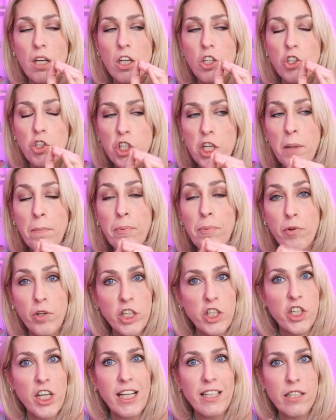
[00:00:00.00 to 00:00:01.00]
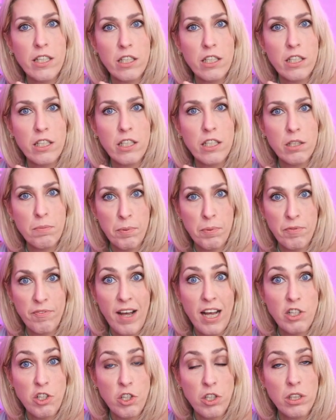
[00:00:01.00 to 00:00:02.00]
She appreciates his
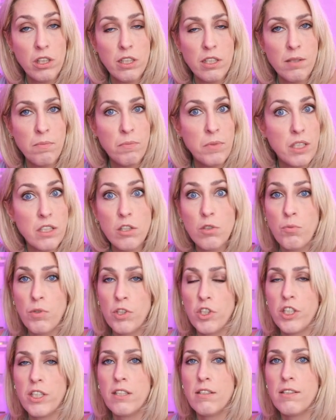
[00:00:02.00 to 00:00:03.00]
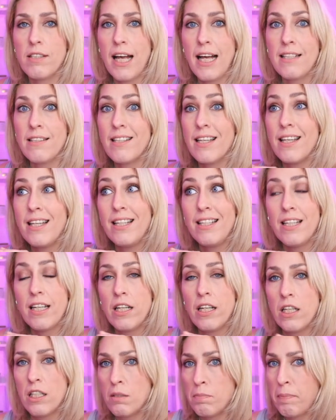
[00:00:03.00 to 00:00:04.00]
professionalism. This is what she says. He did
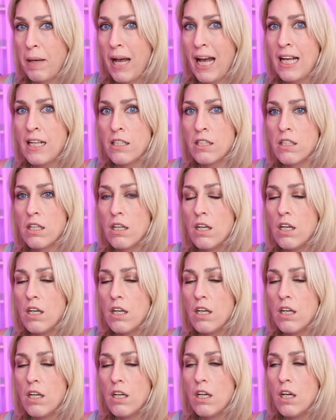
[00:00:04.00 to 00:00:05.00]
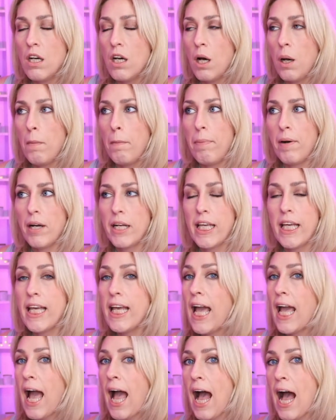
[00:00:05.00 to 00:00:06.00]
his best, but he
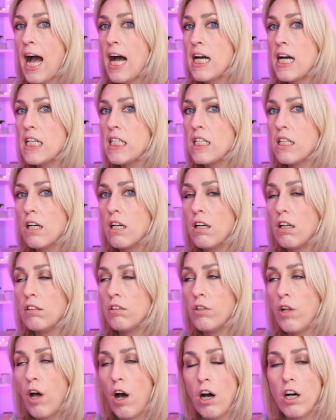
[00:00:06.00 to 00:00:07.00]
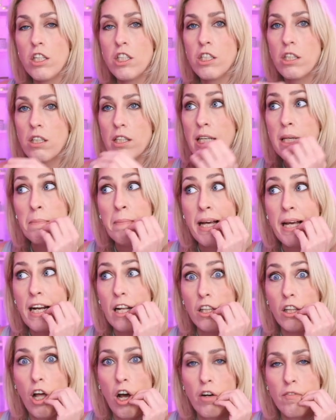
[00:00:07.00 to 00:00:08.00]
met a
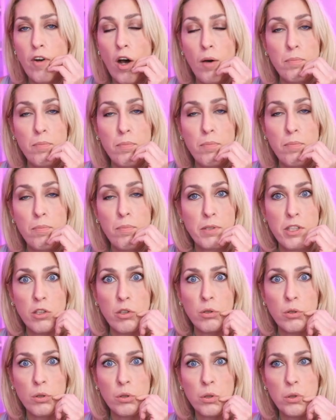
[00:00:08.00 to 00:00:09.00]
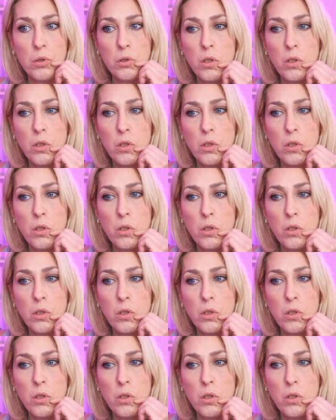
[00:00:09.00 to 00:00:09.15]
lot of obstacles.